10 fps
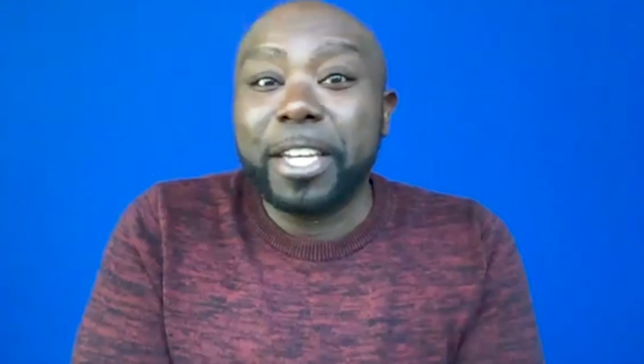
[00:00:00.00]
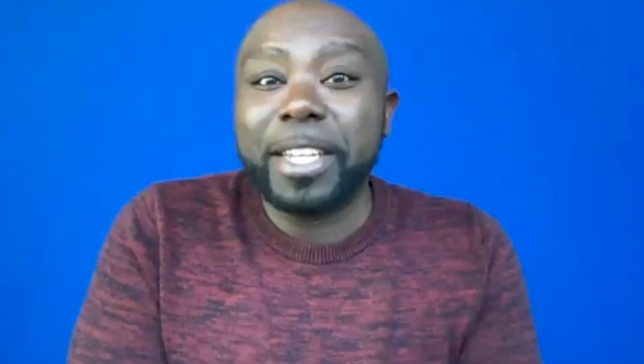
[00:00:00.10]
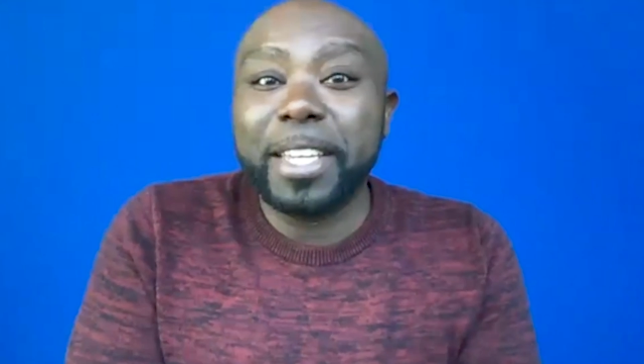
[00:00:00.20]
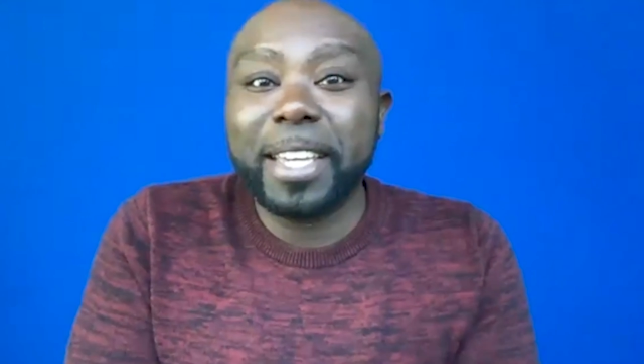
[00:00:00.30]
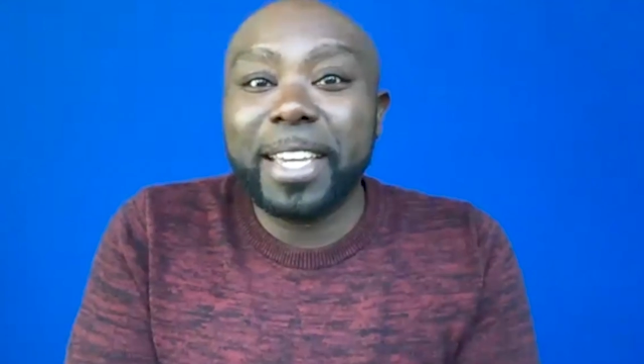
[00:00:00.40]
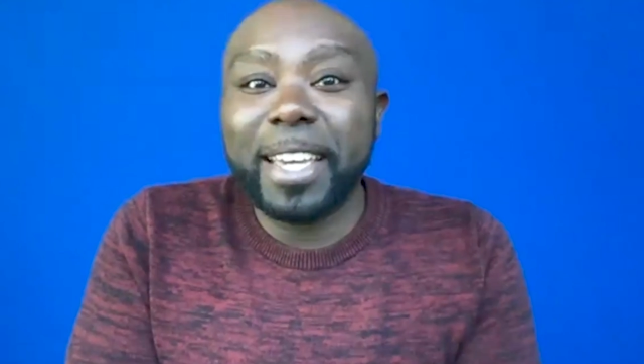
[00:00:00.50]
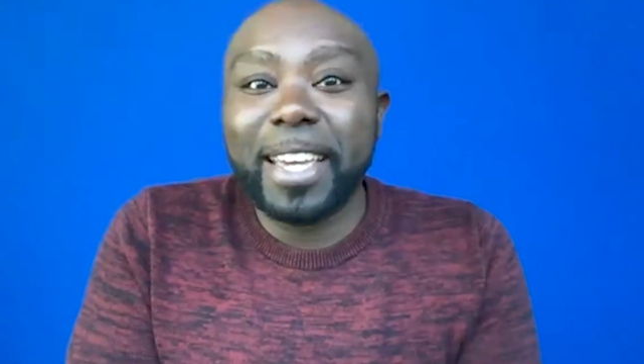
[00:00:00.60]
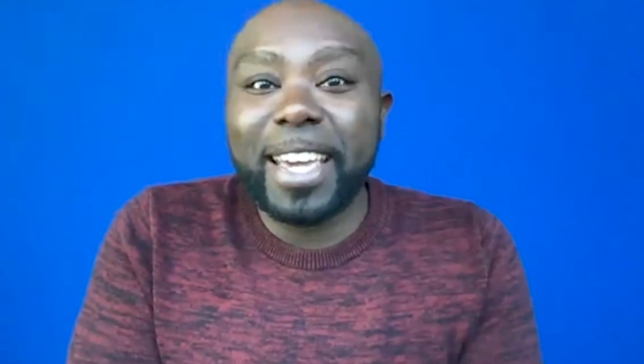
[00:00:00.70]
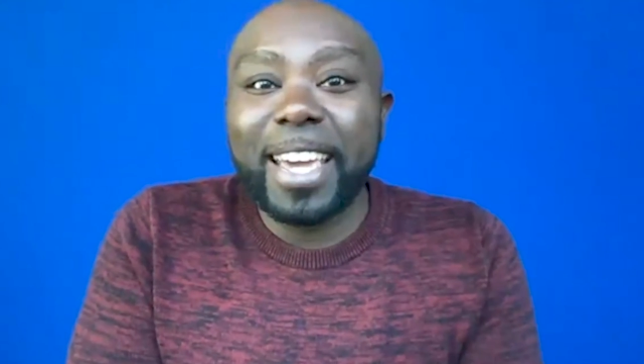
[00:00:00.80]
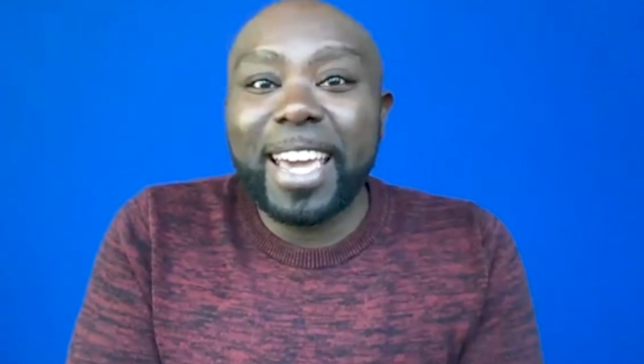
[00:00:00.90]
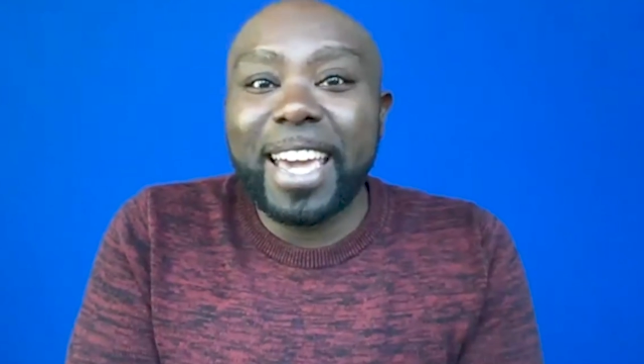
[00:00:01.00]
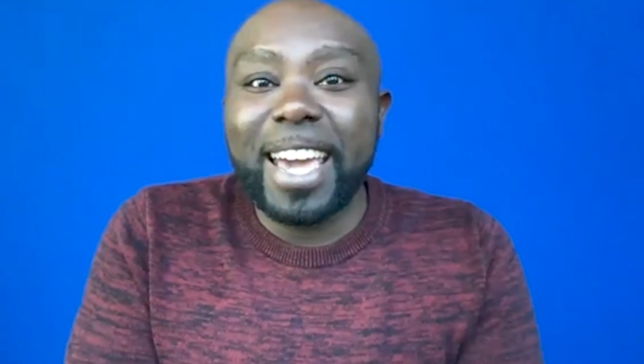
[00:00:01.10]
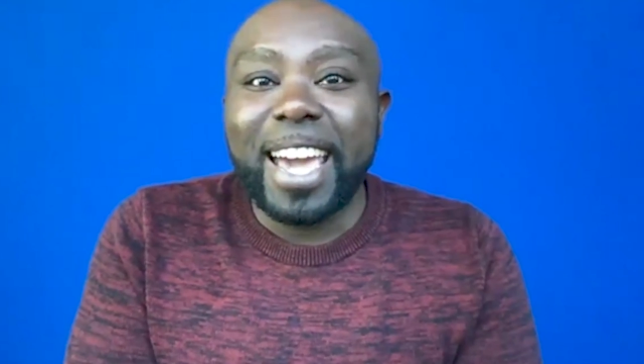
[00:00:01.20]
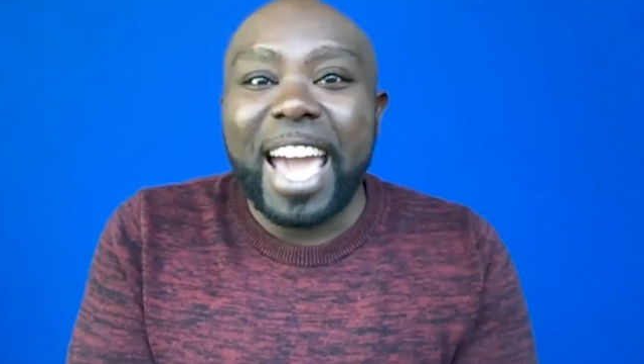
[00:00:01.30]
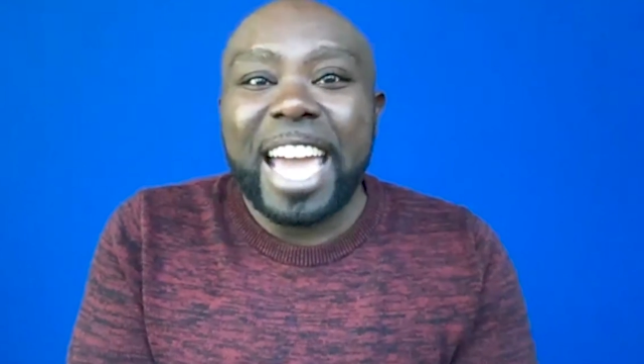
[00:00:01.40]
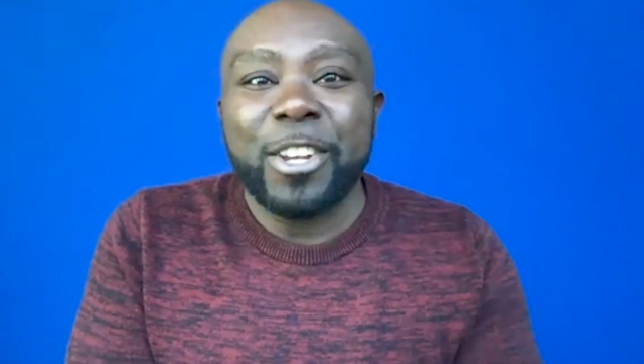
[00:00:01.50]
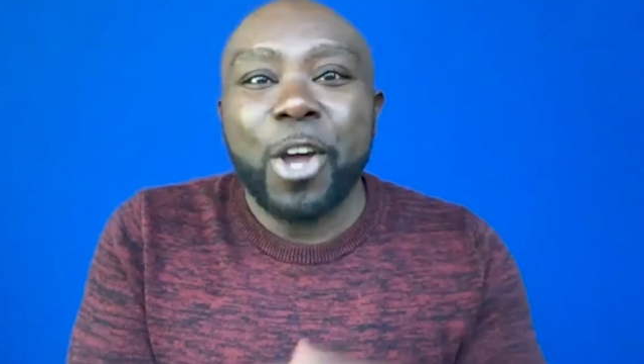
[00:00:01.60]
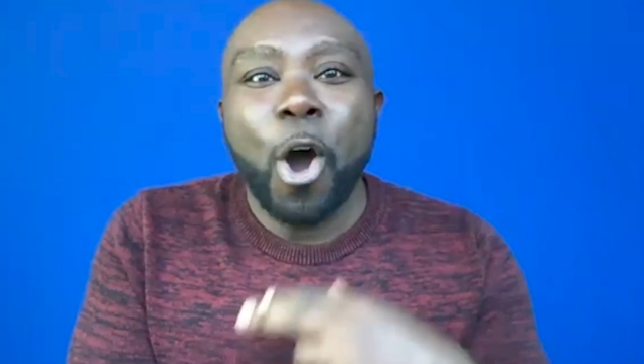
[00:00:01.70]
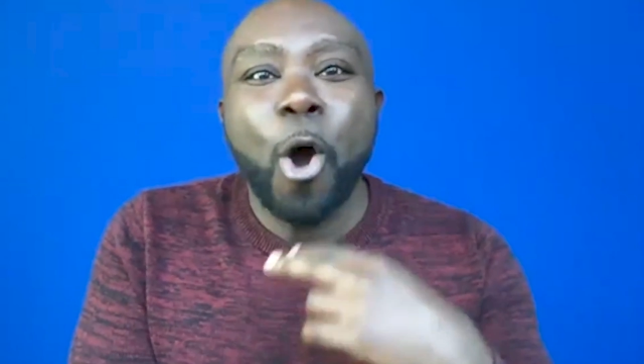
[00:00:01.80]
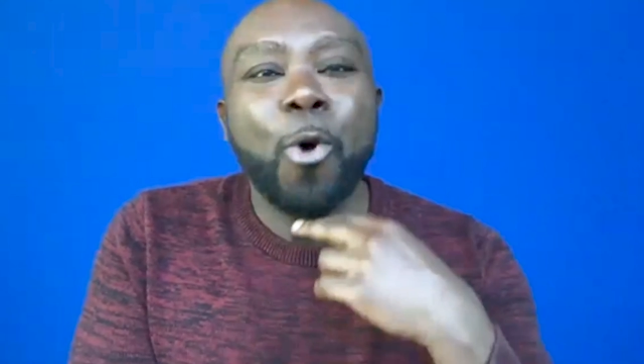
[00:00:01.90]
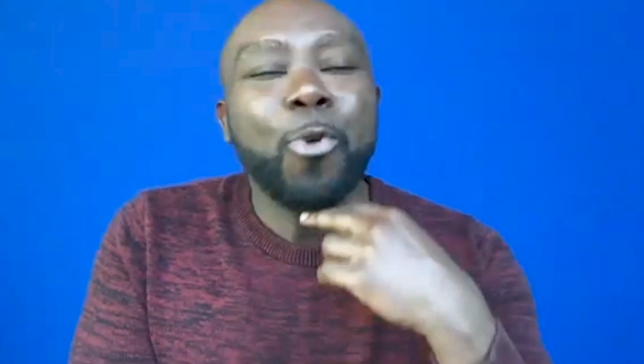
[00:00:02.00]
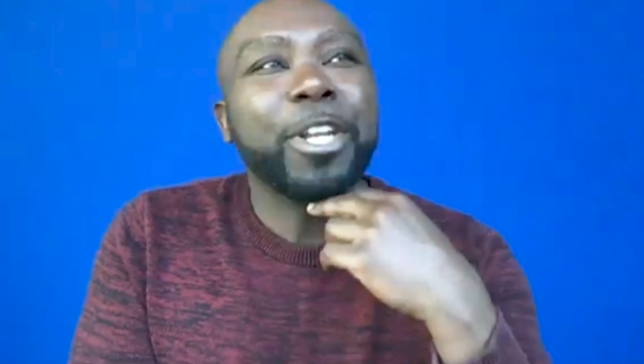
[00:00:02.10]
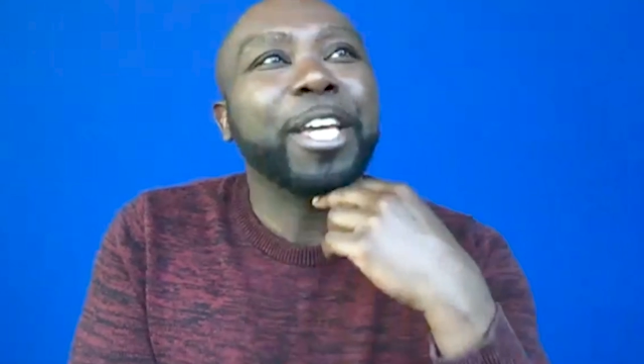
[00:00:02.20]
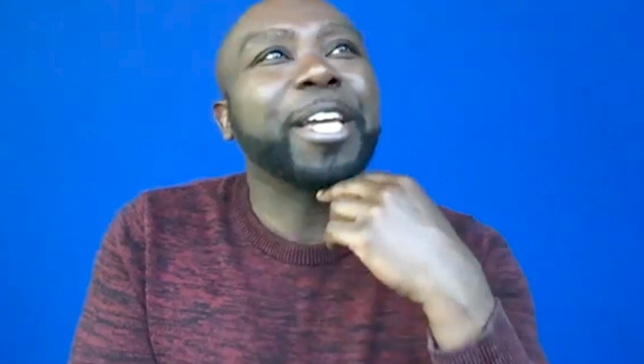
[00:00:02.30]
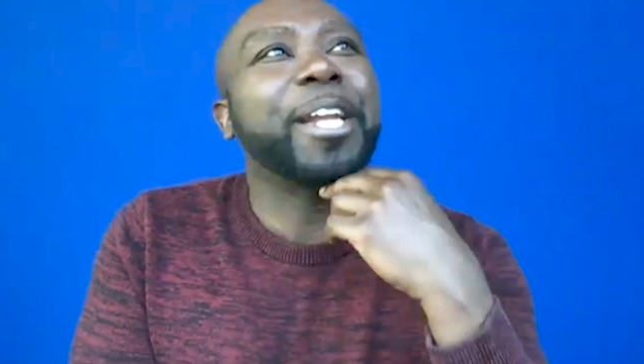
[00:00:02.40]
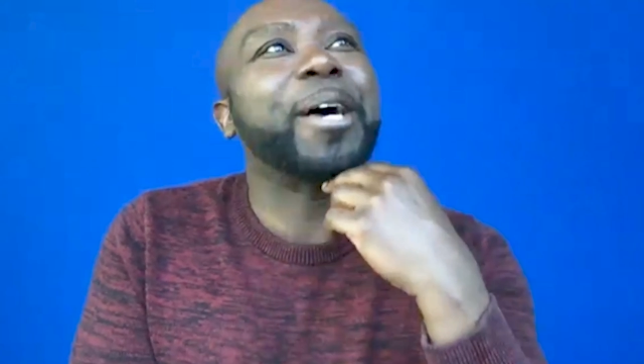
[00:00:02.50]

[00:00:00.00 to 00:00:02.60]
it. And hold it